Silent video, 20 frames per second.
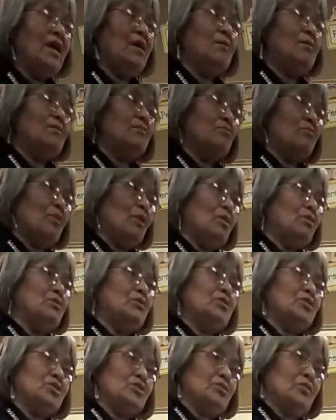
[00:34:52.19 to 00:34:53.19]
uh,
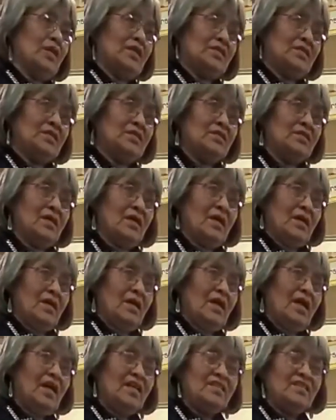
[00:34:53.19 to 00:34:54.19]
birds to us
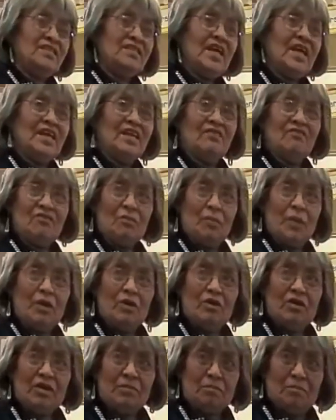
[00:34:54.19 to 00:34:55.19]
as Native
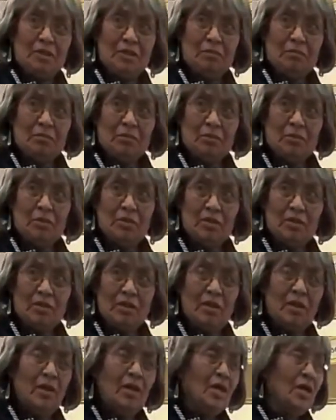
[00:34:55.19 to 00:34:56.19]
American people.
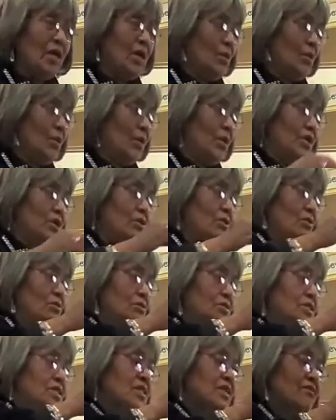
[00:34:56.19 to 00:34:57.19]
Uh-huh. We
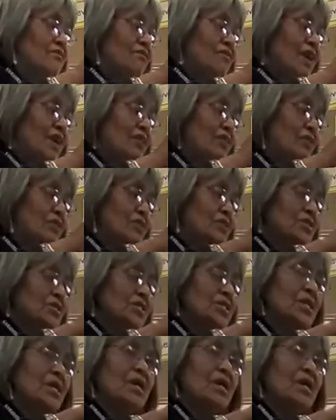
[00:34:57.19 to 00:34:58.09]
use the feathers